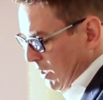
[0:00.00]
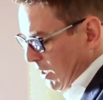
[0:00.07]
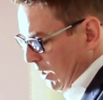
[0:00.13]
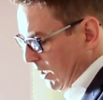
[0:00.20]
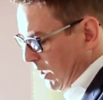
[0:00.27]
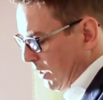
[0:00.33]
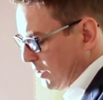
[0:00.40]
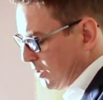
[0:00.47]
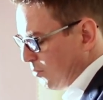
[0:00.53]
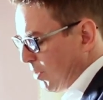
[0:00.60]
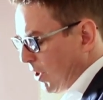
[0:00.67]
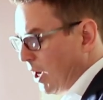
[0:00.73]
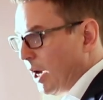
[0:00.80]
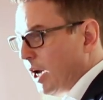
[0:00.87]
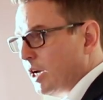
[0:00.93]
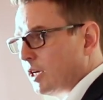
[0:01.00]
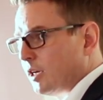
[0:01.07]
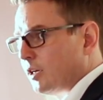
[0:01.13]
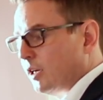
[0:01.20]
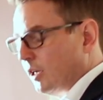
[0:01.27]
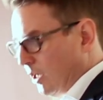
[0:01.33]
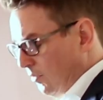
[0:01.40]
a key supplier,
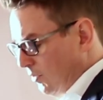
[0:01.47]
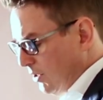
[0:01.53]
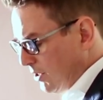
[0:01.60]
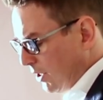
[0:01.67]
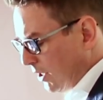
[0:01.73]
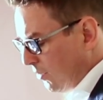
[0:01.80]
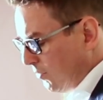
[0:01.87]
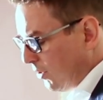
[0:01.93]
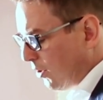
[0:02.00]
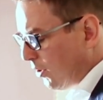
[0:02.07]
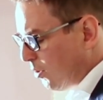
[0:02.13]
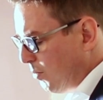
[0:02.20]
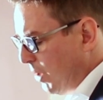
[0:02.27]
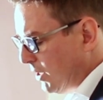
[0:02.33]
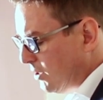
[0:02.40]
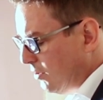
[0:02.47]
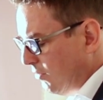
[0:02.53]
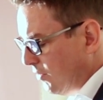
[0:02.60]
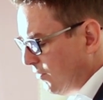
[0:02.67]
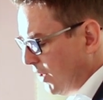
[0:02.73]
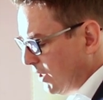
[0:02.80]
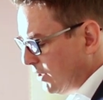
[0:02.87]
can give you significant competitive
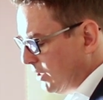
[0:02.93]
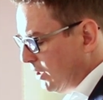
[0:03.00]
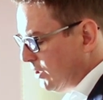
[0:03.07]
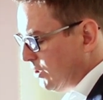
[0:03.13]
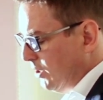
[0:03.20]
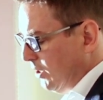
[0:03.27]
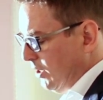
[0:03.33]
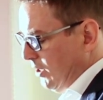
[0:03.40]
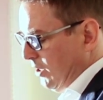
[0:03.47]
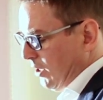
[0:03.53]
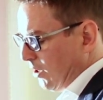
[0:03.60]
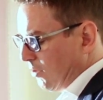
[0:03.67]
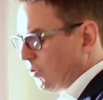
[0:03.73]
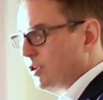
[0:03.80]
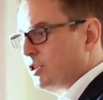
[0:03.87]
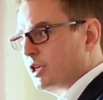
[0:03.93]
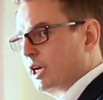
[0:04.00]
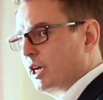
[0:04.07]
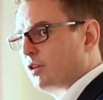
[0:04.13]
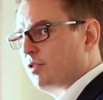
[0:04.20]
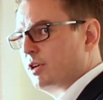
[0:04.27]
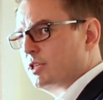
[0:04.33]
advantage and crucially
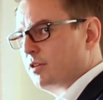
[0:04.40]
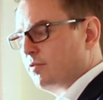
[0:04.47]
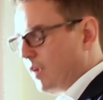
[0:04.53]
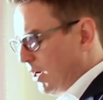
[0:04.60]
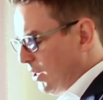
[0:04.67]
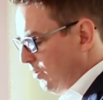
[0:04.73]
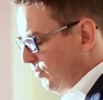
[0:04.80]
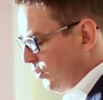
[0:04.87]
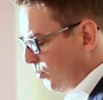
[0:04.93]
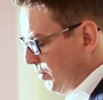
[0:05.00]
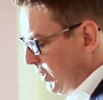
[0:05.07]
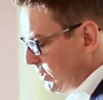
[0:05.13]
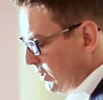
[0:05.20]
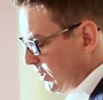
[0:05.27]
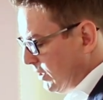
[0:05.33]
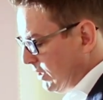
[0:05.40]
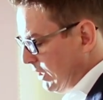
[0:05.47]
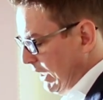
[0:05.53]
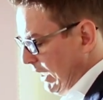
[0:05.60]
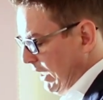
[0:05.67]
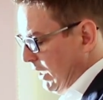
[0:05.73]
increase the value of your business